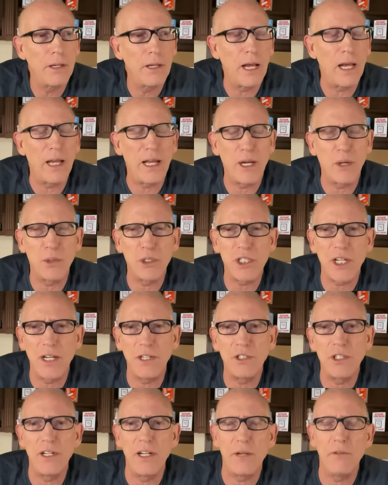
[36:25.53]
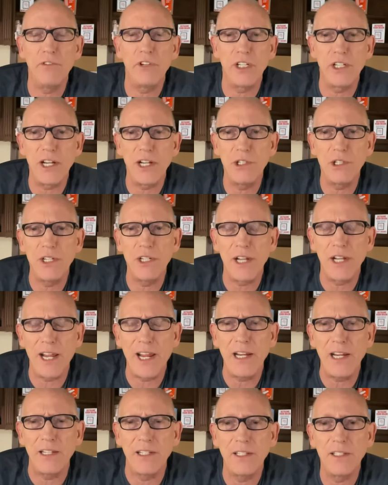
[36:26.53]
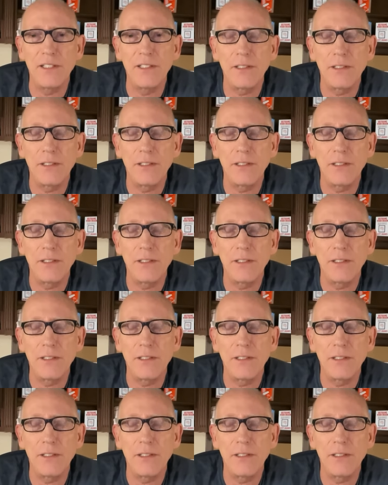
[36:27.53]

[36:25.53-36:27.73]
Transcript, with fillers: I would say it's an invitation to hate.